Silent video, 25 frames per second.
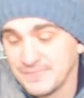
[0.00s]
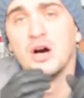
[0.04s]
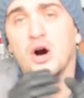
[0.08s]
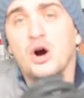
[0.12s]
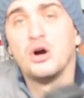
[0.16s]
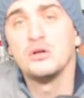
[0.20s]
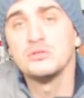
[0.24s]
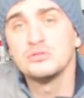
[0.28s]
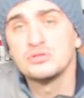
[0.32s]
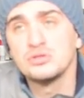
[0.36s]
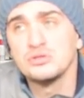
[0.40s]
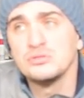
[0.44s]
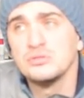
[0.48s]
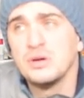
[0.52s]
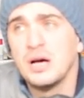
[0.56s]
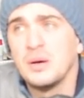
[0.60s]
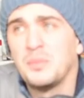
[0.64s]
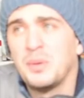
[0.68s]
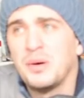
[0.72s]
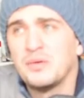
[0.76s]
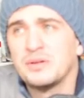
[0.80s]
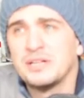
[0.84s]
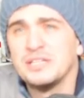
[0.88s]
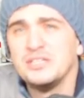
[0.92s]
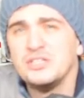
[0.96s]
Also,
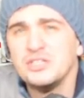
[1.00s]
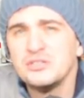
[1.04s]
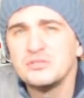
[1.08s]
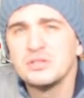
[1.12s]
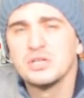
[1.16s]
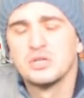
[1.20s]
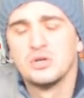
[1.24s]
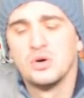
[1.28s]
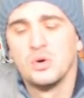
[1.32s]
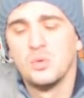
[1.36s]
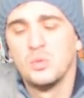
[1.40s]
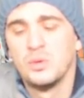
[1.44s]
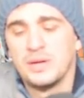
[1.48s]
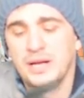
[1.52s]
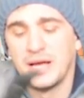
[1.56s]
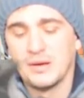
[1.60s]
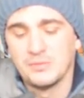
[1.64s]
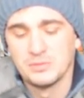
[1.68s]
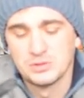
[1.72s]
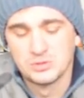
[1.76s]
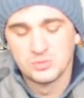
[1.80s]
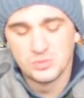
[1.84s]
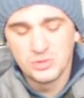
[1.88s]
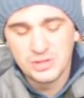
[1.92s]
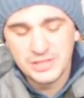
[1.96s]
about a year ago, when I
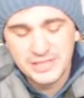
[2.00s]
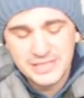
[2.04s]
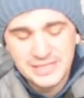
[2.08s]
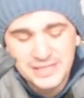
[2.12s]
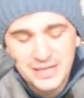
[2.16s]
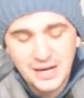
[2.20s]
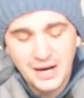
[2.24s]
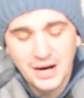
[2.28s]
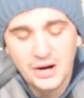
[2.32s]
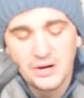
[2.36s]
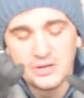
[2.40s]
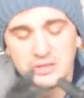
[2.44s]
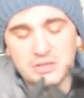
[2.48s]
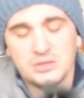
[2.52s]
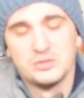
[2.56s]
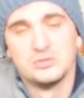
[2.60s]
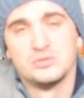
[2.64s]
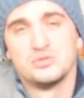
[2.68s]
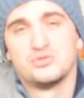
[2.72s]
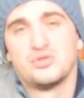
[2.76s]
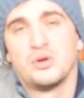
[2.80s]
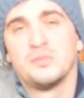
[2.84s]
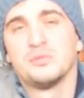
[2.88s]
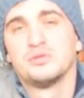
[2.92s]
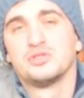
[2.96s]
was working hard
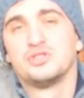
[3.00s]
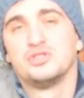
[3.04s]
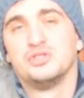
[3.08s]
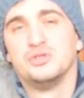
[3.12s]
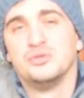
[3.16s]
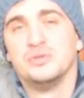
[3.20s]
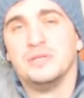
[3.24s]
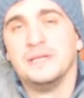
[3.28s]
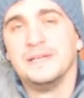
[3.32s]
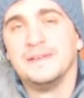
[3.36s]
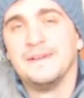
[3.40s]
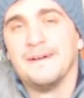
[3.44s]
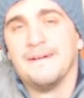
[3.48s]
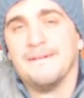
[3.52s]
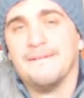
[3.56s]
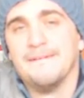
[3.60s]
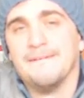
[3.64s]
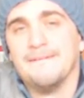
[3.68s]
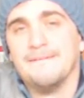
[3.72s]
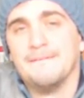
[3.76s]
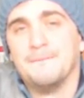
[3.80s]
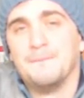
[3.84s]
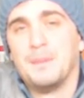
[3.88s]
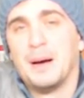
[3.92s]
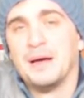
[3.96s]
on
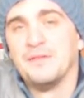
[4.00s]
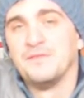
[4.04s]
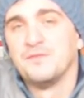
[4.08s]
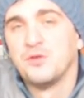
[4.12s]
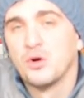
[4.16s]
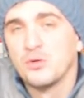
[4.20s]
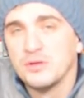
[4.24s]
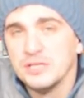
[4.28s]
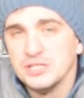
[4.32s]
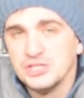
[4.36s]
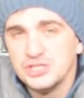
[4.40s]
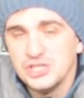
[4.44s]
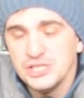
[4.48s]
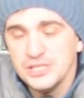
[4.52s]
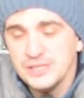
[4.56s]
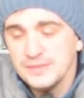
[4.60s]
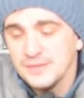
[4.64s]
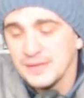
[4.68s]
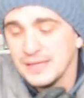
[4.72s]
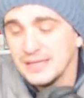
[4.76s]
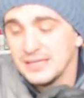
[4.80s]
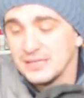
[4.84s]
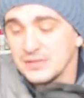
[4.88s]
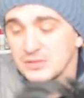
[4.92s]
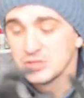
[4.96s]
troubleshooting my
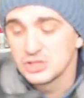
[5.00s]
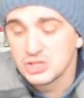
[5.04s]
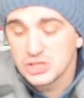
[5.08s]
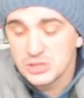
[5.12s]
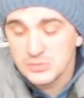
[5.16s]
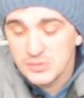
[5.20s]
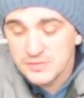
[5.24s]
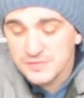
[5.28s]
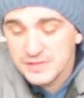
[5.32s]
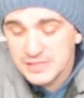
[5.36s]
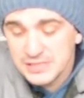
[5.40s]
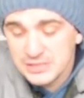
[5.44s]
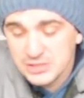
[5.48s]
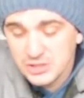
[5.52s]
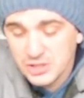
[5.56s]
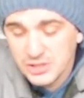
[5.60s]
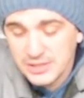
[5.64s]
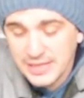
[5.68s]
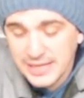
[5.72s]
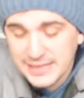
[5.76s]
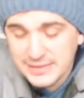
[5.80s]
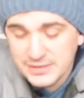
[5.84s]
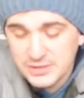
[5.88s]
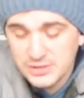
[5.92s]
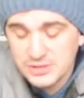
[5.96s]
4AG, some of these
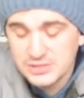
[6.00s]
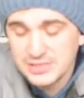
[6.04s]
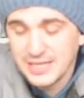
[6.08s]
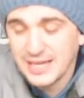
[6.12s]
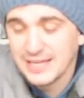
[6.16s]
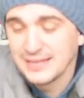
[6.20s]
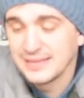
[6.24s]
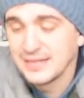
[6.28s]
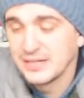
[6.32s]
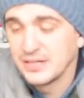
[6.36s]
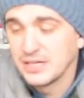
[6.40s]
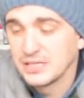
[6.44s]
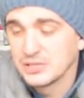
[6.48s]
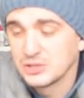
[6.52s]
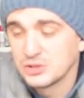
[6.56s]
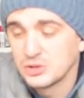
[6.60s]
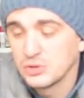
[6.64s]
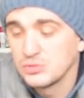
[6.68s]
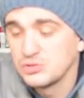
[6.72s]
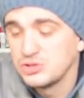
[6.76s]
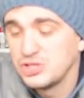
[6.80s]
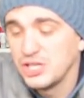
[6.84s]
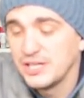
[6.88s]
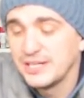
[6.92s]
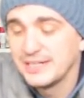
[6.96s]
connectors and their
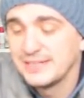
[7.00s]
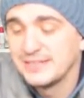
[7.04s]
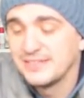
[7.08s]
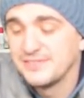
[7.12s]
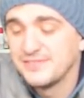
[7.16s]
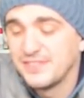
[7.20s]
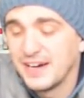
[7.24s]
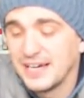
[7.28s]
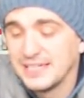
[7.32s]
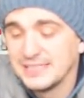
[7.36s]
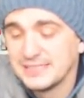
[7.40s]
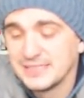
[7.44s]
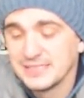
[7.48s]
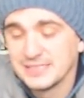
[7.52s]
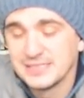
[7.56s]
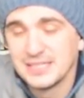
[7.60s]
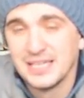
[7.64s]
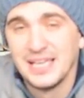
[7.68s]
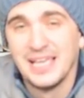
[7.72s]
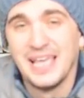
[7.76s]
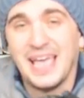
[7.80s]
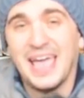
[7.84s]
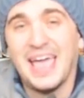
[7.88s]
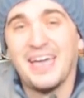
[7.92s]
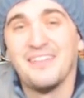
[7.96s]
associated devices
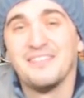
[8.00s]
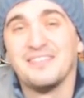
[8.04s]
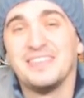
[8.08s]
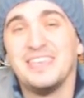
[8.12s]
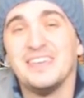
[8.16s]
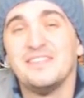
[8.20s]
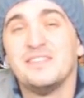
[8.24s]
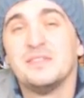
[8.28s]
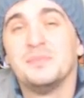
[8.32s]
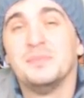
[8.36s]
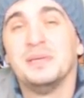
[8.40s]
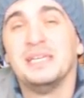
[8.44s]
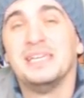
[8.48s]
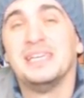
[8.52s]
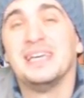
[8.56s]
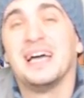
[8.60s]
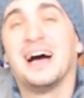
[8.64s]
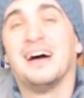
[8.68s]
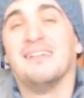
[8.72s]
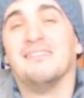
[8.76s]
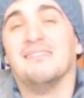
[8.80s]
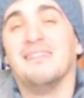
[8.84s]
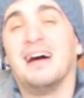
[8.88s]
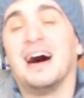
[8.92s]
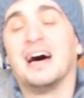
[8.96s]
have given me
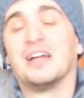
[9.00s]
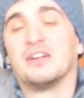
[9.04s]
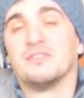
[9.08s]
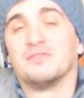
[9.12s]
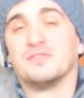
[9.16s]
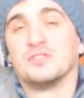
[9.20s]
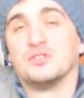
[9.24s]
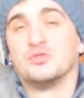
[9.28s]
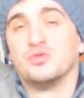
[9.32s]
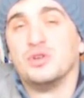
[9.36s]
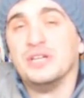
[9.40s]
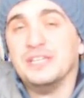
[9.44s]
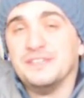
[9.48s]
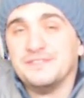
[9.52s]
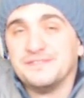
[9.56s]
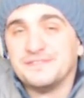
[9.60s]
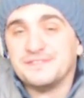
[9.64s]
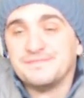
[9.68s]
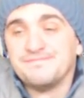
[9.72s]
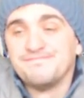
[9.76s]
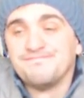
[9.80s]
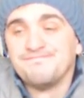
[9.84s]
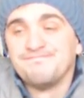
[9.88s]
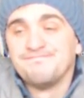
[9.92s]
a lot of grief.